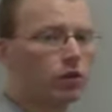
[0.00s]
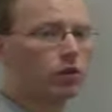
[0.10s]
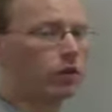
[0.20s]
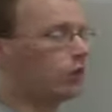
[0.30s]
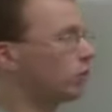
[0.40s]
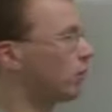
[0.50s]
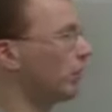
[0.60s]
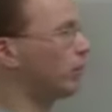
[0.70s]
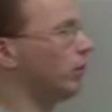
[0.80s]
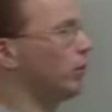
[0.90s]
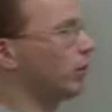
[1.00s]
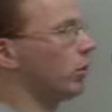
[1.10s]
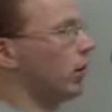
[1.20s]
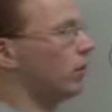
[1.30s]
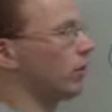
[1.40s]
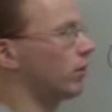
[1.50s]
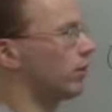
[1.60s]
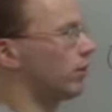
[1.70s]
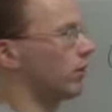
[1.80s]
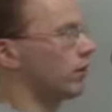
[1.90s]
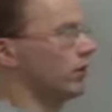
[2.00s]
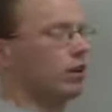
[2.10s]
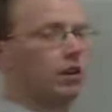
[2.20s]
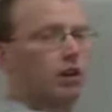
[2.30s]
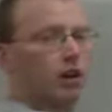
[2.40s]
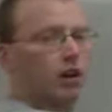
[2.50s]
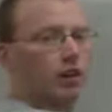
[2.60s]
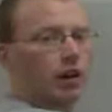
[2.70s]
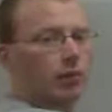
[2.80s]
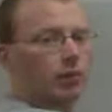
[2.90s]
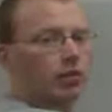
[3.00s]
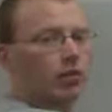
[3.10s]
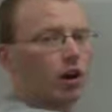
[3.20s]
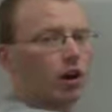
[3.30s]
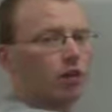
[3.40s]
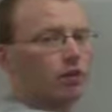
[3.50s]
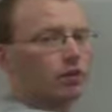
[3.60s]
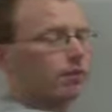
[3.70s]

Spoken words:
These are my 2 equations that I'm going to solve.